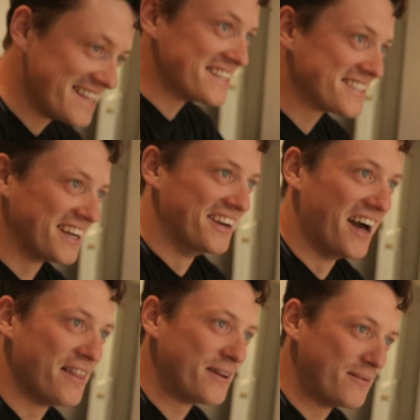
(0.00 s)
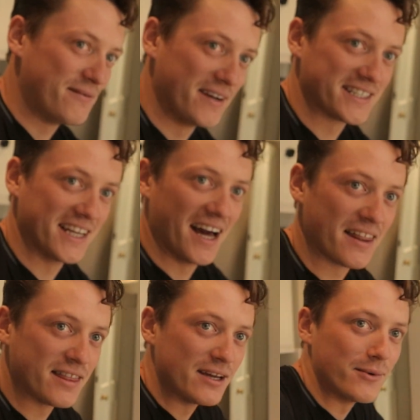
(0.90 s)
and i've continued to
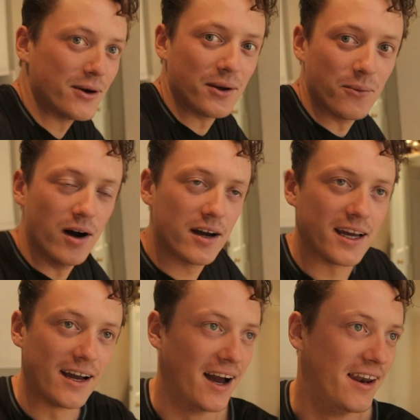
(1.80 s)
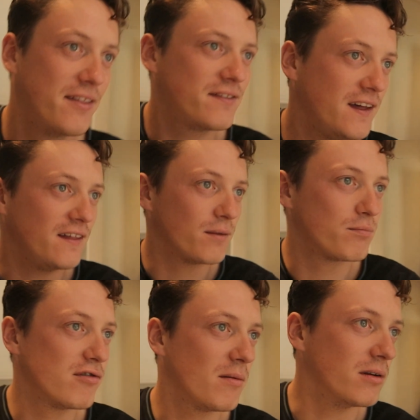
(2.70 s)
try and make the product better for
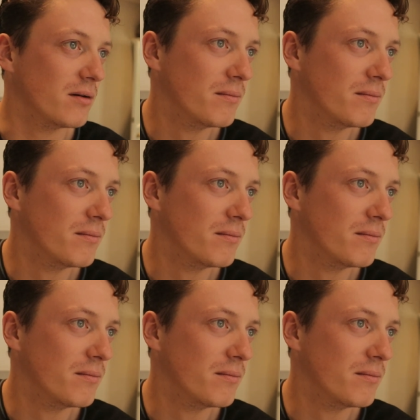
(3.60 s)
them